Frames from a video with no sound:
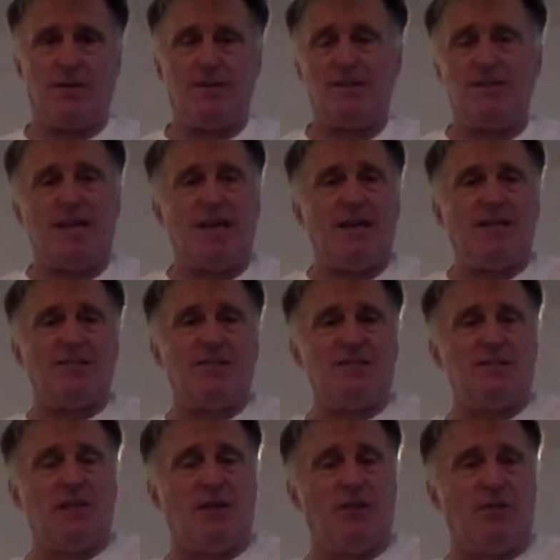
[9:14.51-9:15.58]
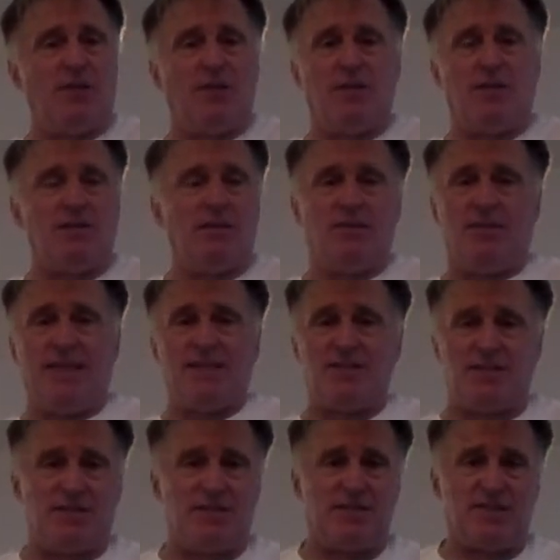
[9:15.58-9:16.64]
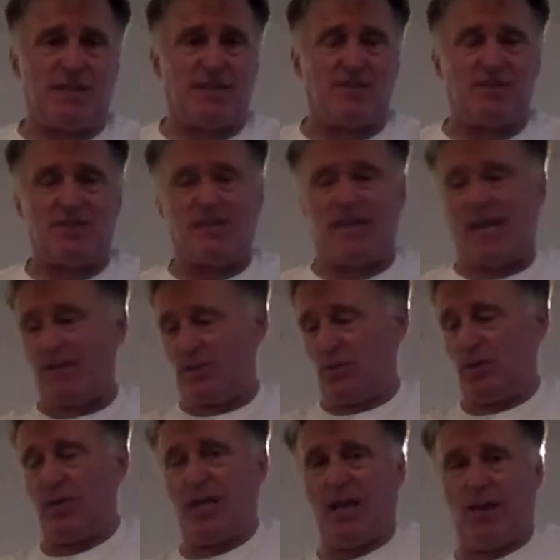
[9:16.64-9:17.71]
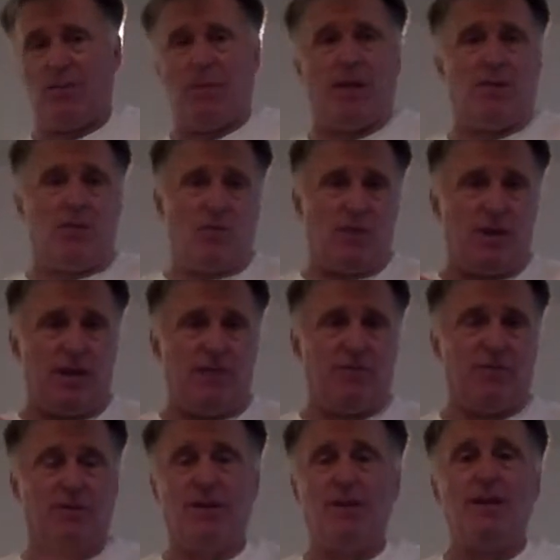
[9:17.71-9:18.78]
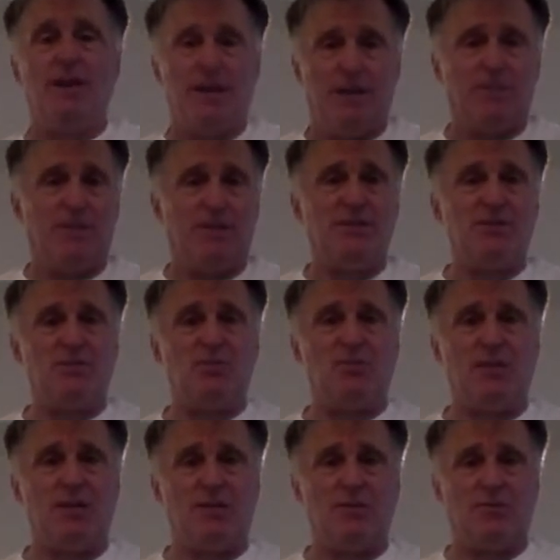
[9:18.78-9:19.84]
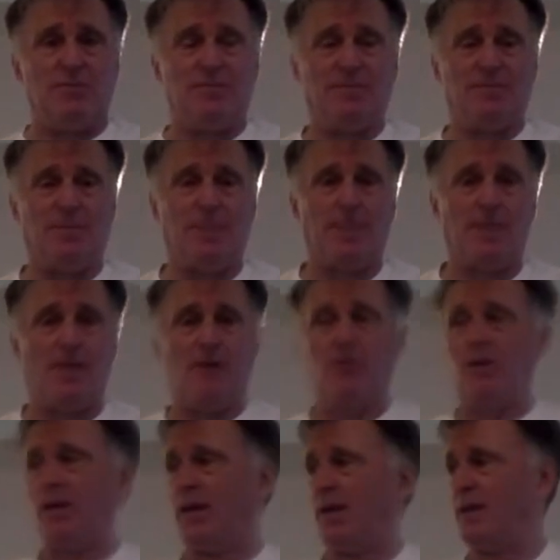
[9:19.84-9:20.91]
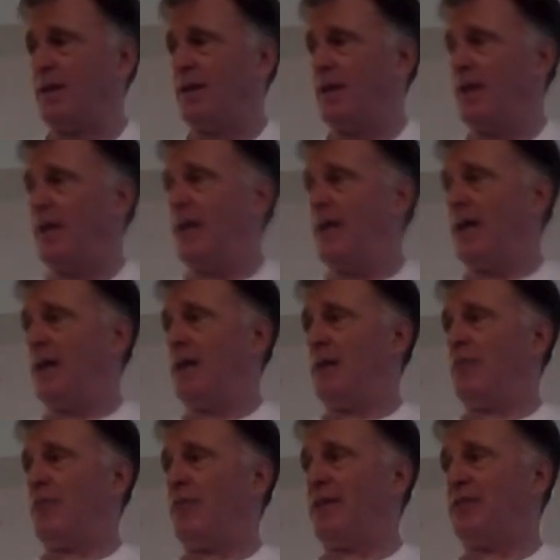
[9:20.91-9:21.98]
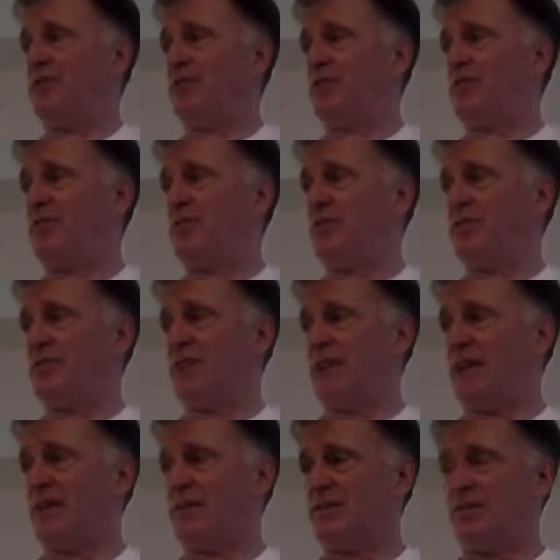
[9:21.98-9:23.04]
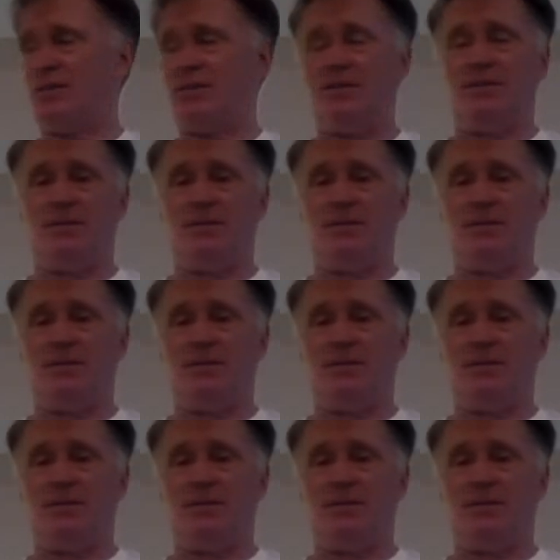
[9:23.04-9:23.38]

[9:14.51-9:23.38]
It's not necessarily this exercise or kettlebell or whatever, but this is what I do, okay? Number that took 30 seconds.